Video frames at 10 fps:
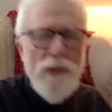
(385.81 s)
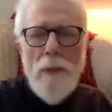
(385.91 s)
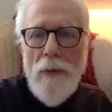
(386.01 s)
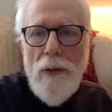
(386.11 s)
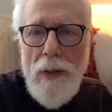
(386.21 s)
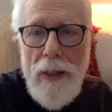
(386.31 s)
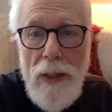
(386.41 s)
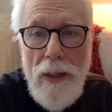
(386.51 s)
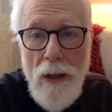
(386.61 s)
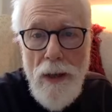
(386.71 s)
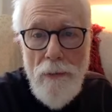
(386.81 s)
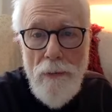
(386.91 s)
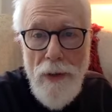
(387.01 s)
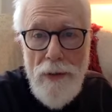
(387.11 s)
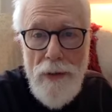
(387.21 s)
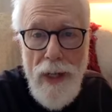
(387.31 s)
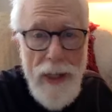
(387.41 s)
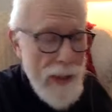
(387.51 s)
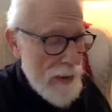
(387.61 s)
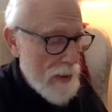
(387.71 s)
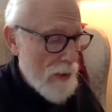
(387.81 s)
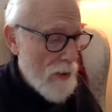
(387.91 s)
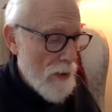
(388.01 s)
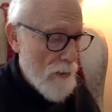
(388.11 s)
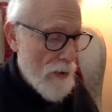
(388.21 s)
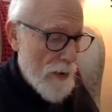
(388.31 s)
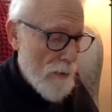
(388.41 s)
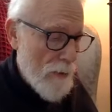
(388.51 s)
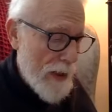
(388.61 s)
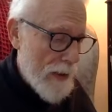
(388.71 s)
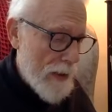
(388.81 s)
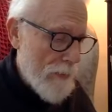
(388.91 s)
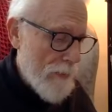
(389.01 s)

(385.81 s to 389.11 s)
and then we're going to get on with our day and get on with our week.